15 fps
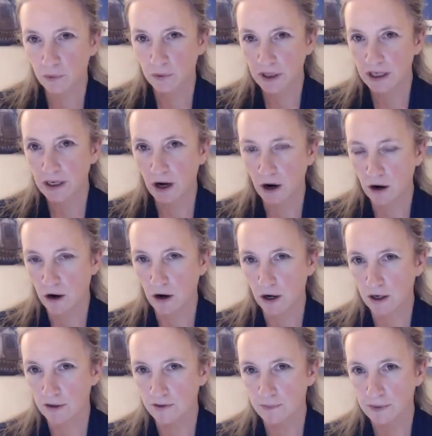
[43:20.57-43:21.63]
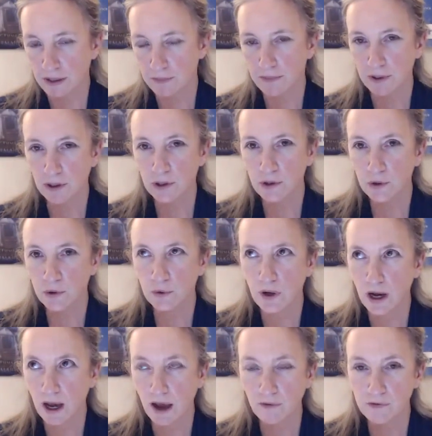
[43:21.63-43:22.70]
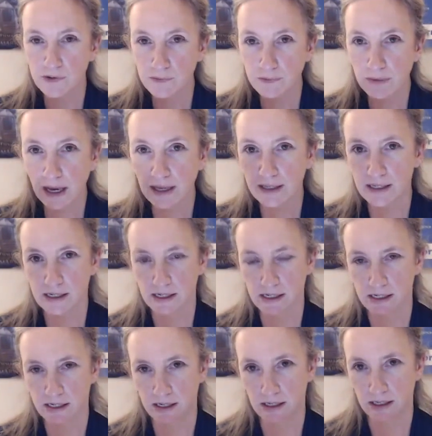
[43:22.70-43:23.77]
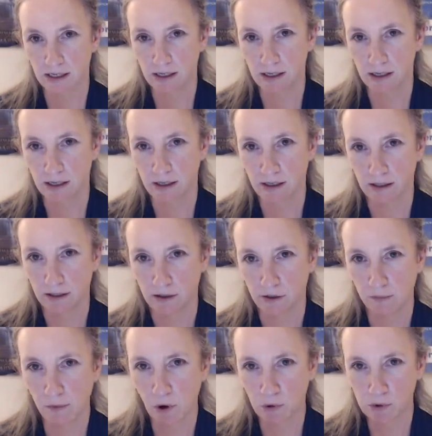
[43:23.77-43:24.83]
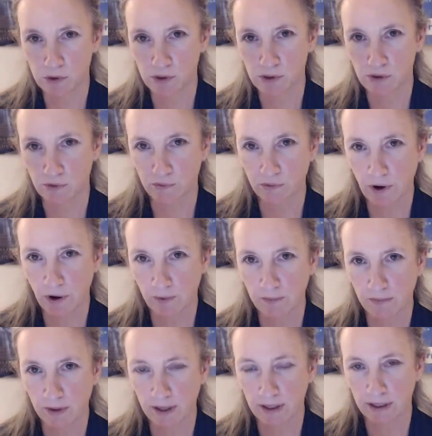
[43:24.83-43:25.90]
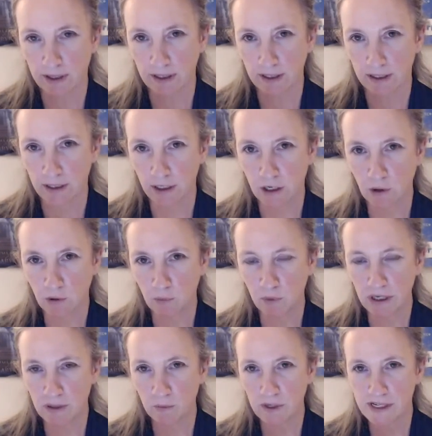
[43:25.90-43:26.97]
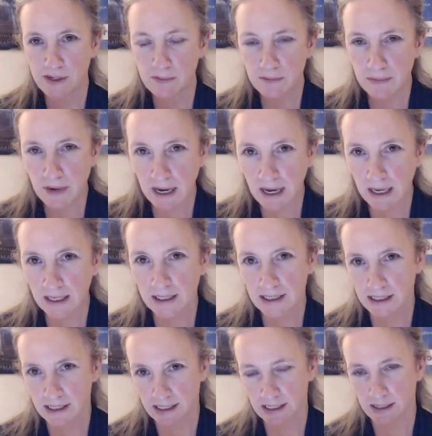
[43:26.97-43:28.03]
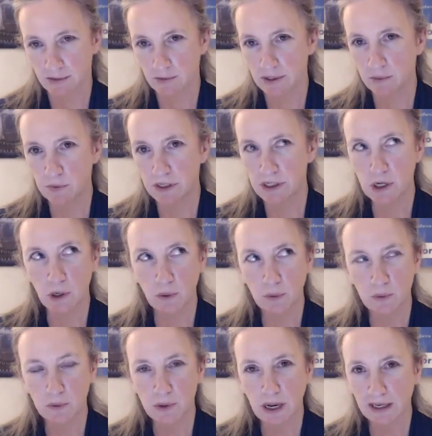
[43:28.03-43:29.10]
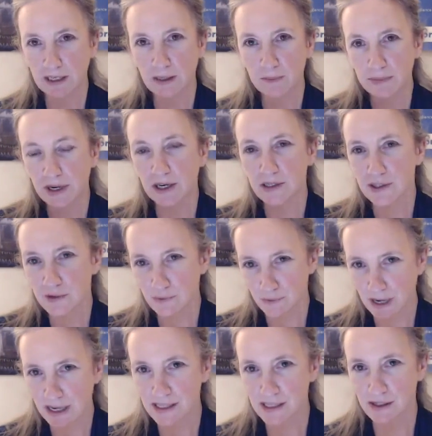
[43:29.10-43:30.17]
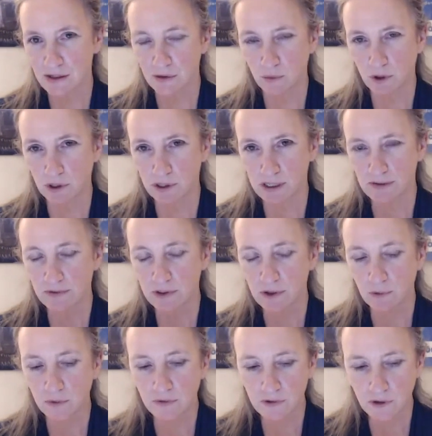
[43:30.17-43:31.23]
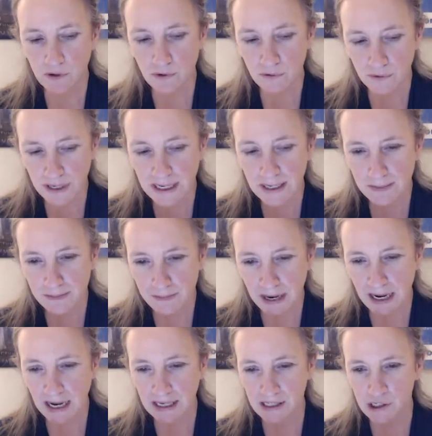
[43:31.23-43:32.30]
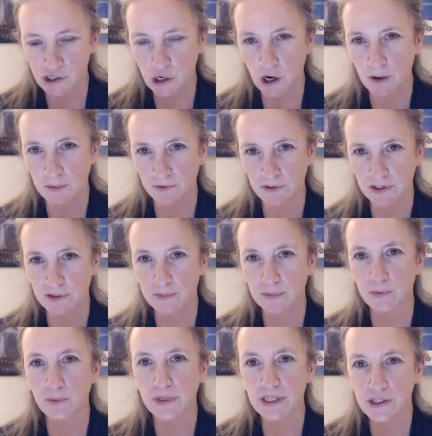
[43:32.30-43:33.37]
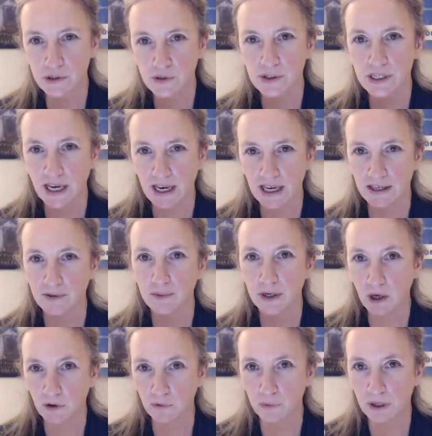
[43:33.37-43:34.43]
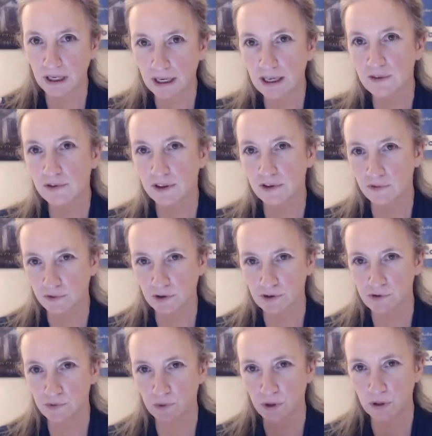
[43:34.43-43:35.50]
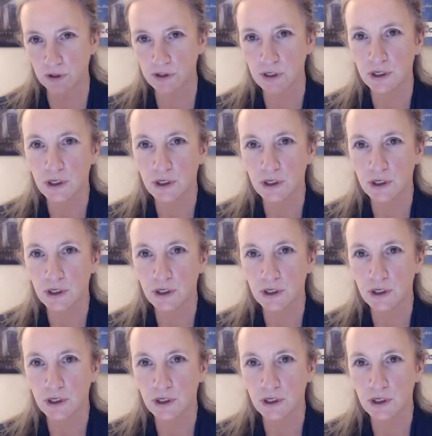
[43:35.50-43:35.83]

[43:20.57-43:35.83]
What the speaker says: we are the people who have demanded the most from, we demand, we don't, like, compared to the rest of the world, even though we've done a really bad job of it, but we do tend, because we live in the first world,